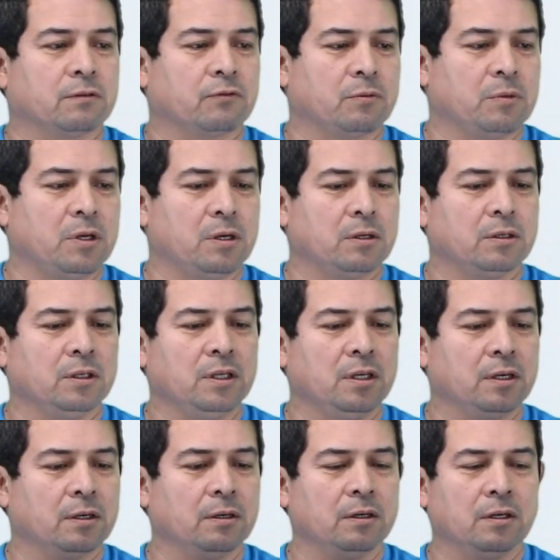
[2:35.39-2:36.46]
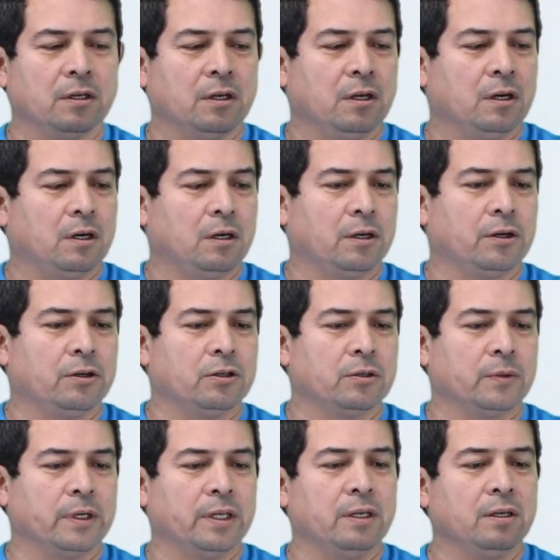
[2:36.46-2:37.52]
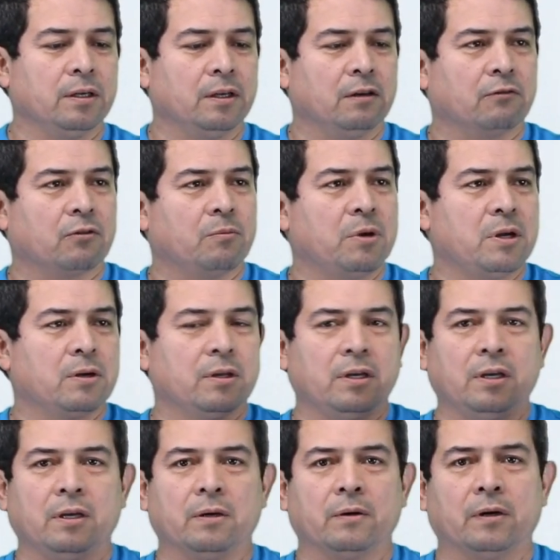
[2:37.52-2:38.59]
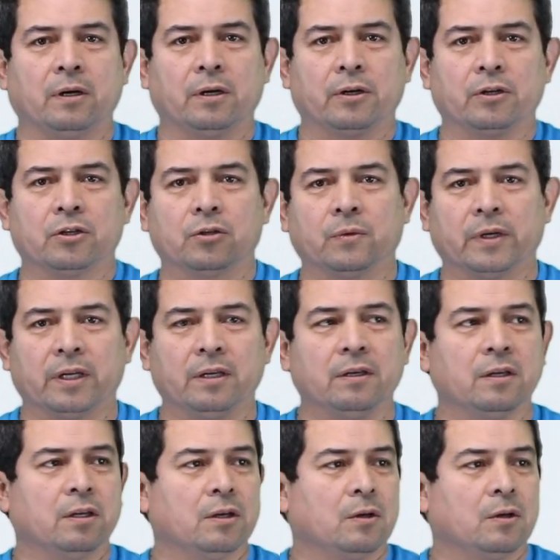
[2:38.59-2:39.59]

From here to here, 120. From here to here, 120.